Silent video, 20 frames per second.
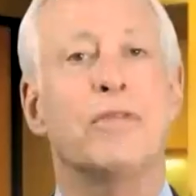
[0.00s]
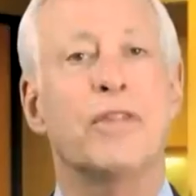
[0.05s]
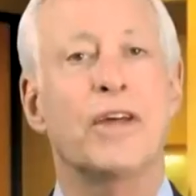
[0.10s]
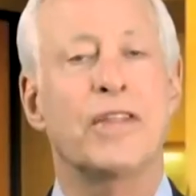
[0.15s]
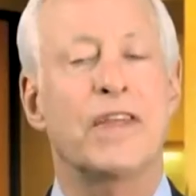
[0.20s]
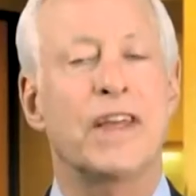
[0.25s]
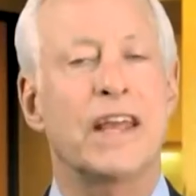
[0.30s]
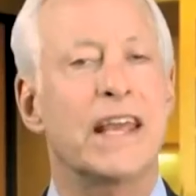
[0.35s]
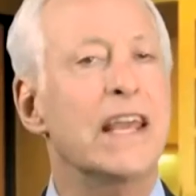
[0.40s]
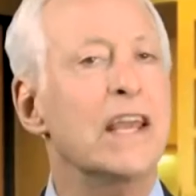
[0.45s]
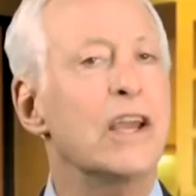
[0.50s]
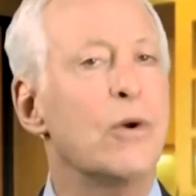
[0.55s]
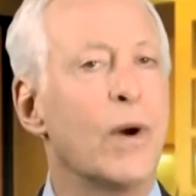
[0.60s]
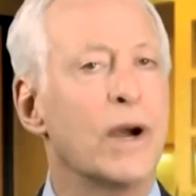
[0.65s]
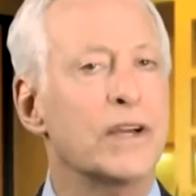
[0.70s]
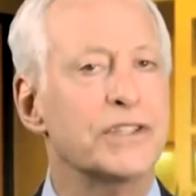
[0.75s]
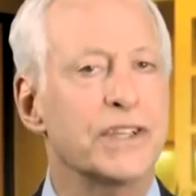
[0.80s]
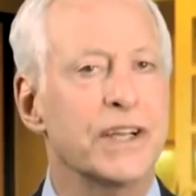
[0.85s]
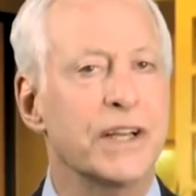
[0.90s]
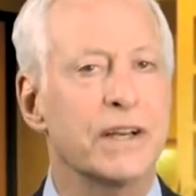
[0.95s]
The key
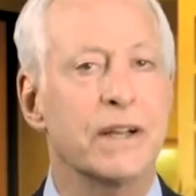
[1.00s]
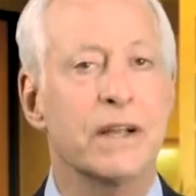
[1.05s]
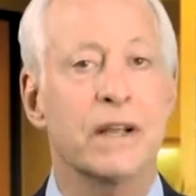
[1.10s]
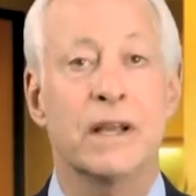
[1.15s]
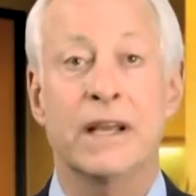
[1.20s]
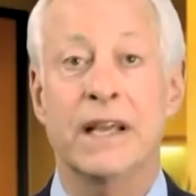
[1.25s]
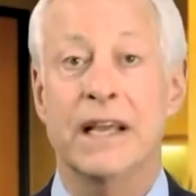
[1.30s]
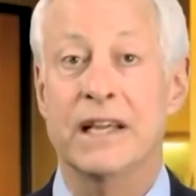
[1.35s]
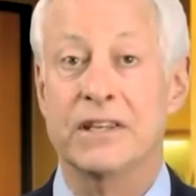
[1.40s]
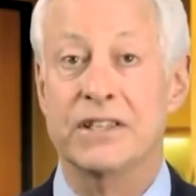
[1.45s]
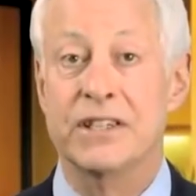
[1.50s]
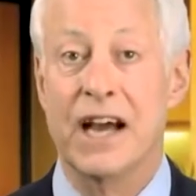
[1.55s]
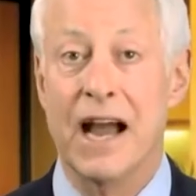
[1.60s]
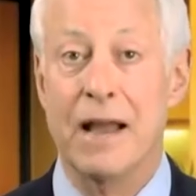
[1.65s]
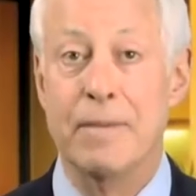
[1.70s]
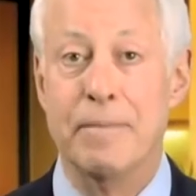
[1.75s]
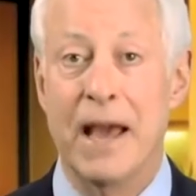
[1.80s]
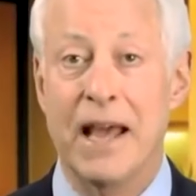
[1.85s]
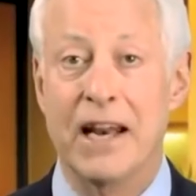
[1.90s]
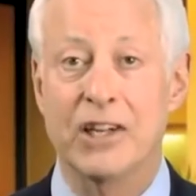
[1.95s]
question in
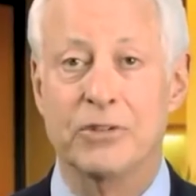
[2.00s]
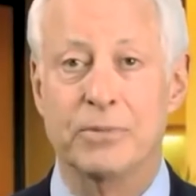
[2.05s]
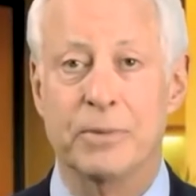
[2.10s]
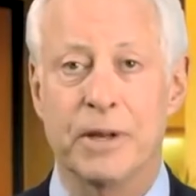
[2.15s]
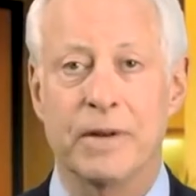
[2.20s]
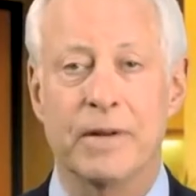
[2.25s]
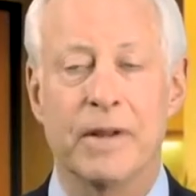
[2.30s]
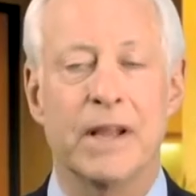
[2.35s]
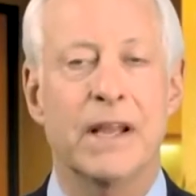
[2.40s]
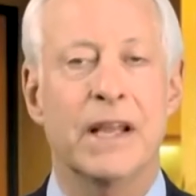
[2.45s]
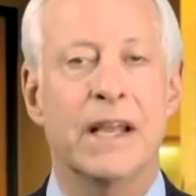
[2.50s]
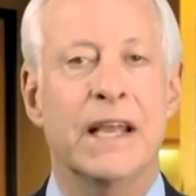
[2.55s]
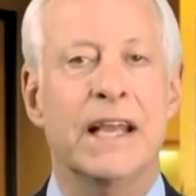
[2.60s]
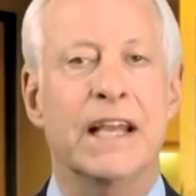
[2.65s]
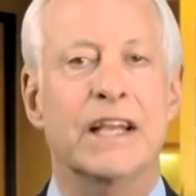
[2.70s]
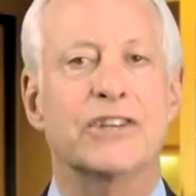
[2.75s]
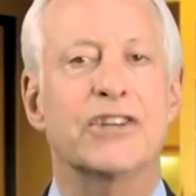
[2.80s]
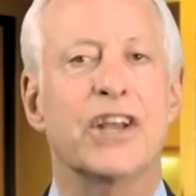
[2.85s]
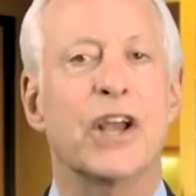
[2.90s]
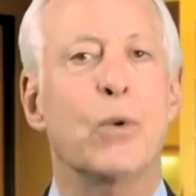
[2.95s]
time management
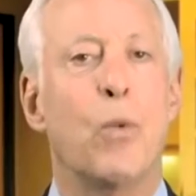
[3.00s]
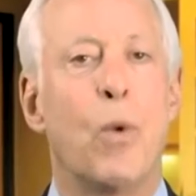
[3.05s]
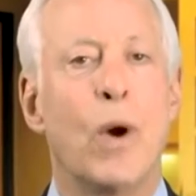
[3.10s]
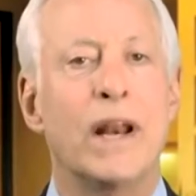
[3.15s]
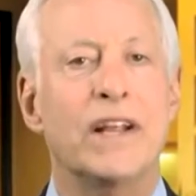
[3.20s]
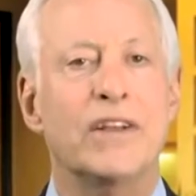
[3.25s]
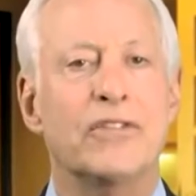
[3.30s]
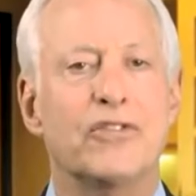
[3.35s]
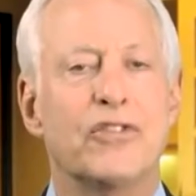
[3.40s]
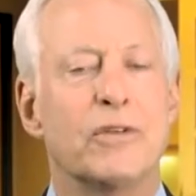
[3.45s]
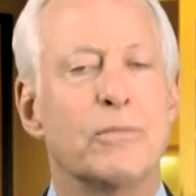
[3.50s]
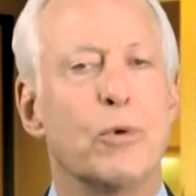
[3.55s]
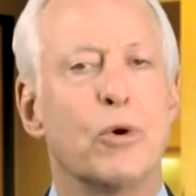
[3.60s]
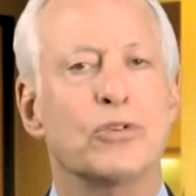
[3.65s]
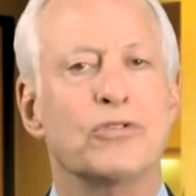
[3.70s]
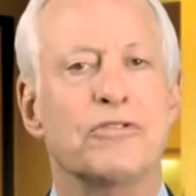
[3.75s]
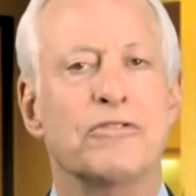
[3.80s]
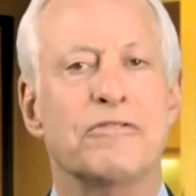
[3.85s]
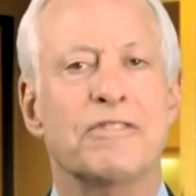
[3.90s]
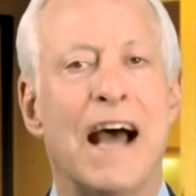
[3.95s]
is, say, what is the
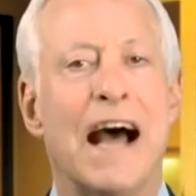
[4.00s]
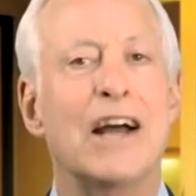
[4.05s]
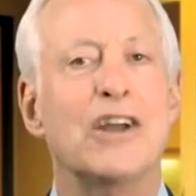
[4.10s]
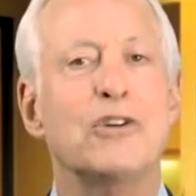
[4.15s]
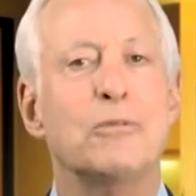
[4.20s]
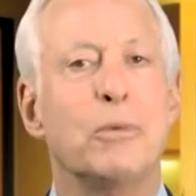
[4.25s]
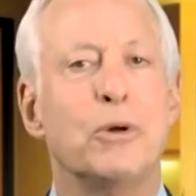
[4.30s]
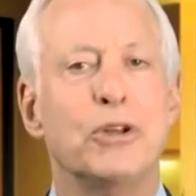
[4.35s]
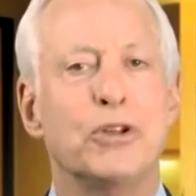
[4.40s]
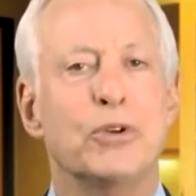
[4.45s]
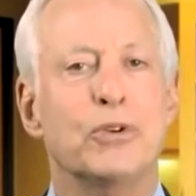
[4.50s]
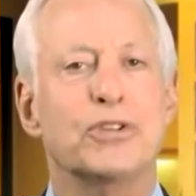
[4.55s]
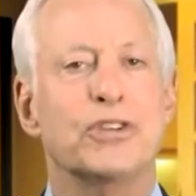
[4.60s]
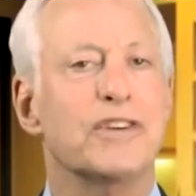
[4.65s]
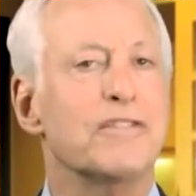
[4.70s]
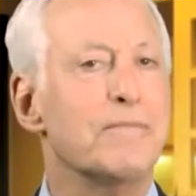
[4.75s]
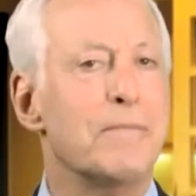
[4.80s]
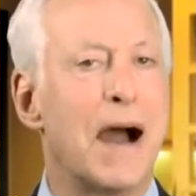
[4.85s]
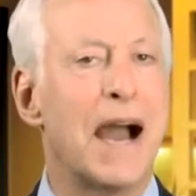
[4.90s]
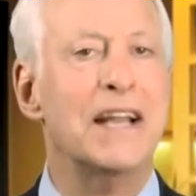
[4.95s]
most valuable use
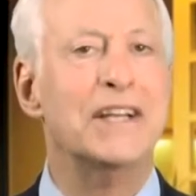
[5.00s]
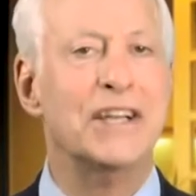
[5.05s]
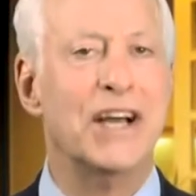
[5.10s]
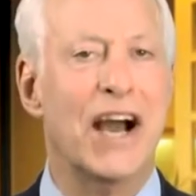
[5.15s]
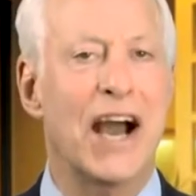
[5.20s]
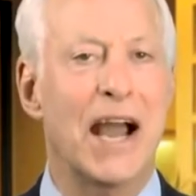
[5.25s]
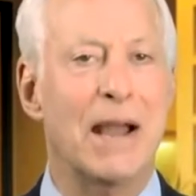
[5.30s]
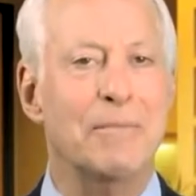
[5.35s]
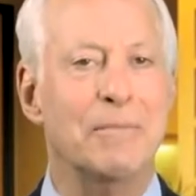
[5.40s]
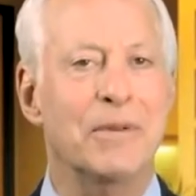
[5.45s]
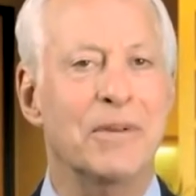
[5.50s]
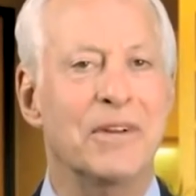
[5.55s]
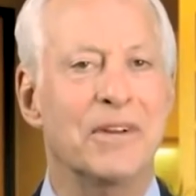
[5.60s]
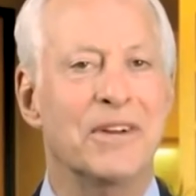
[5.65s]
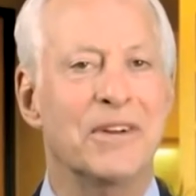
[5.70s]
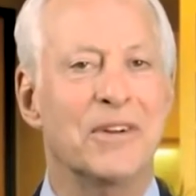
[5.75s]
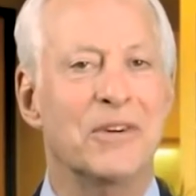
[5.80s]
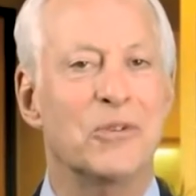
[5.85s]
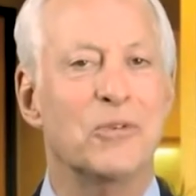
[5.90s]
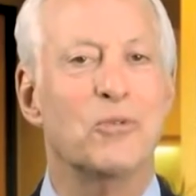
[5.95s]
of my time
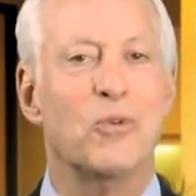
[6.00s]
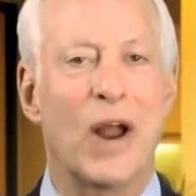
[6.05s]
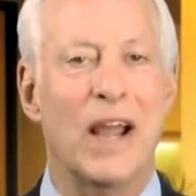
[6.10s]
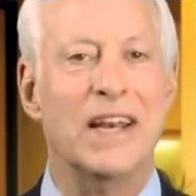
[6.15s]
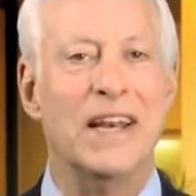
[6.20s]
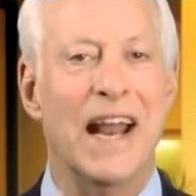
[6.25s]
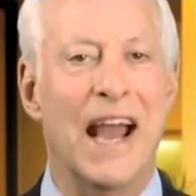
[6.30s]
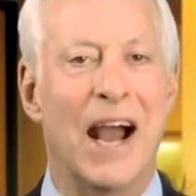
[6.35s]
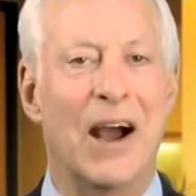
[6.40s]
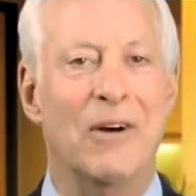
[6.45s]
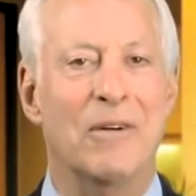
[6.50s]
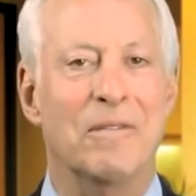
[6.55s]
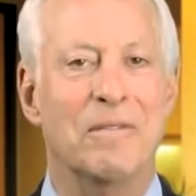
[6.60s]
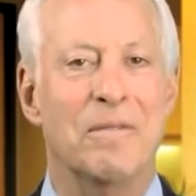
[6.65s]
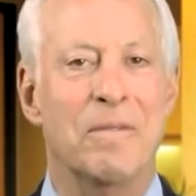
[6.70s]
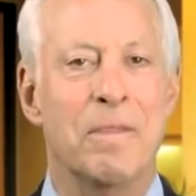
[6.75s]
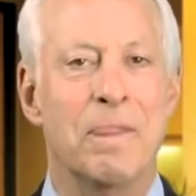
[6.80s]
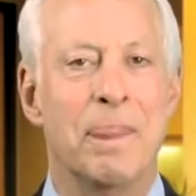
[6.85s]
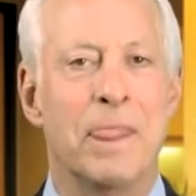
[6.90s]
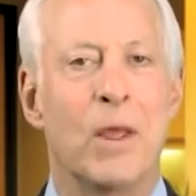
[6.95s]
right now?
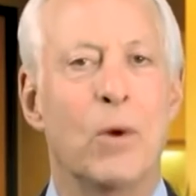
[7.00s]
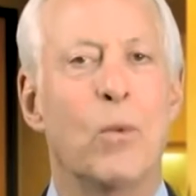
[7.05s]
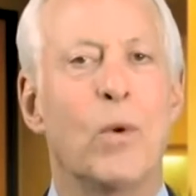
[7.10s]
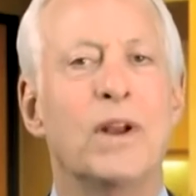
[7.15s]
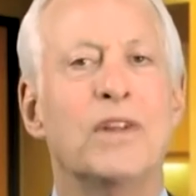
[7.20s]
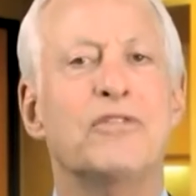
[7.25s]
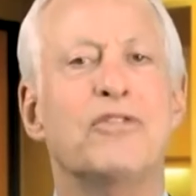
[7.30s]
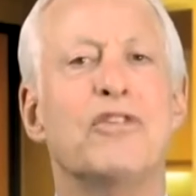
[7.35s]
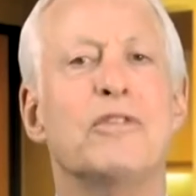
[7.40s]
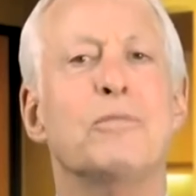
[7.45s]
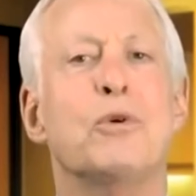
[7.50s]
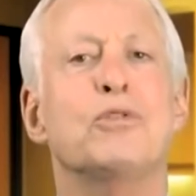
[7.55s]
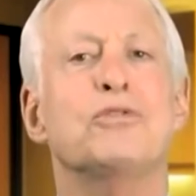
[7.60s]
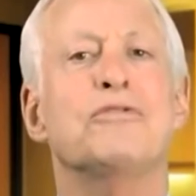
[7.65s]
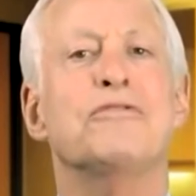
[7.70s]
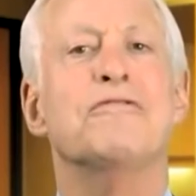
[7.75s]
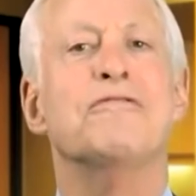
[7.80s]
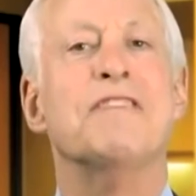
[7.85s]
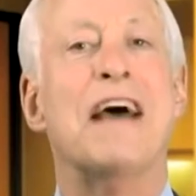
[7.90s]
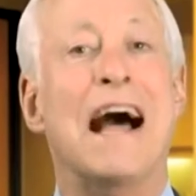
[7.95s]
What is the most
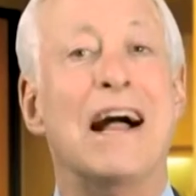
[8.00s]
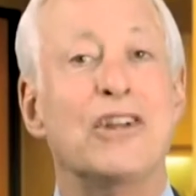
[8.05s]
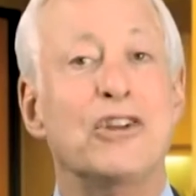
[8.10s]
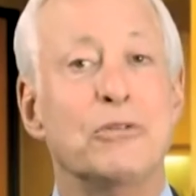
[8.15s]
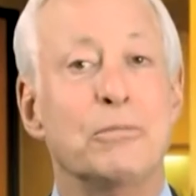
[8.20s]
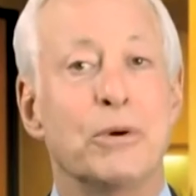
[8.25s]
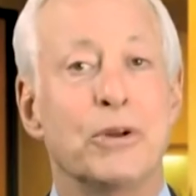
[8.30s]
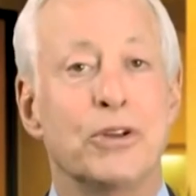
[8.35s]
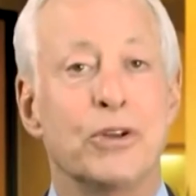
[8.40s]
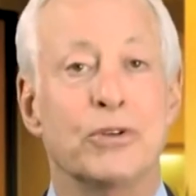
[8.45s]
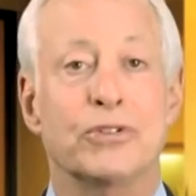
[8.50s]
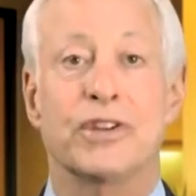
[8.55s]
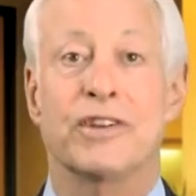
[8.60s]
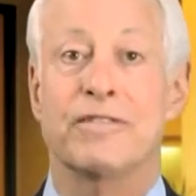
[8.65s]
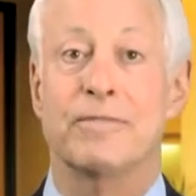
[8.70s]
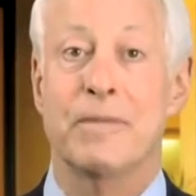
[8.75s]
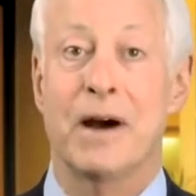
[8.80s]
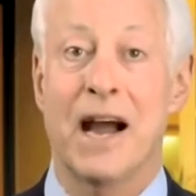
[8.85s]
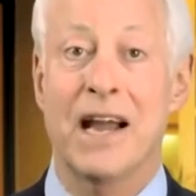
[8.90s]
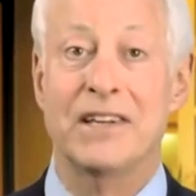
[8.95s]
valuable use of
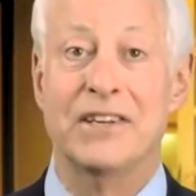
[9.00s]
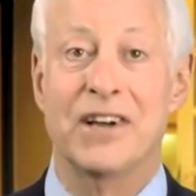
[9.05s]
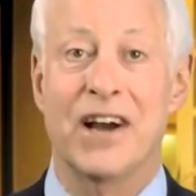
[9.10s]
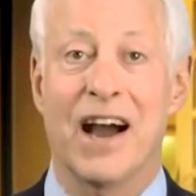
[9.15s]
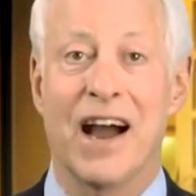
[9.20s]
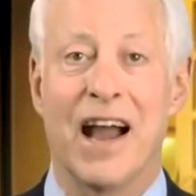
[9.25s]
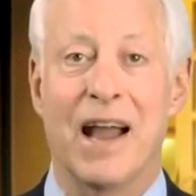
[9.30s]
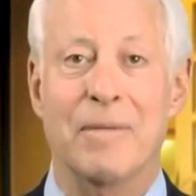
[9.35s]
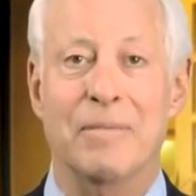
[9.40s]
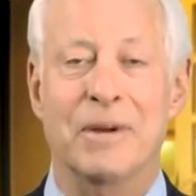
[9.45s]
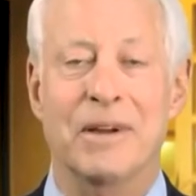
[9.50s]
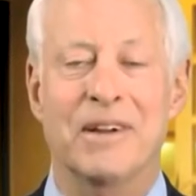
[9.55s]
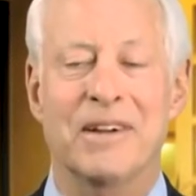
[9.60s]
my time